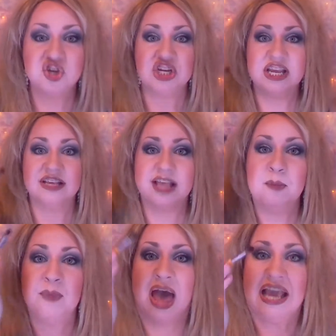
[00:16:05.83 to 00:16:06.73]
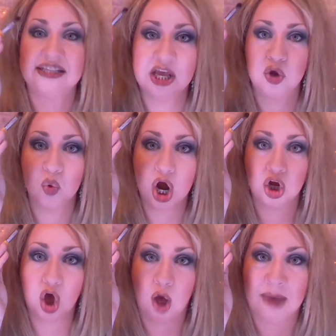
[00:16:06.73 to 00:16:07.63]
She does amazing
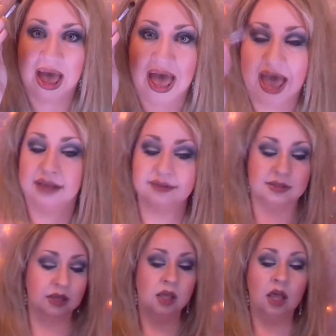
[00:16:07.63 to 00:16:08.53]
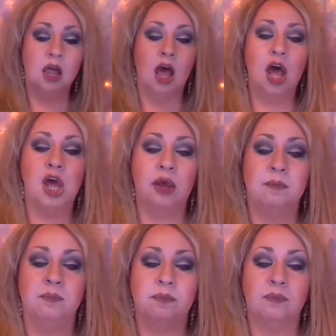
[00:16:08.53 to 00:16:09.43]
work on my eyes.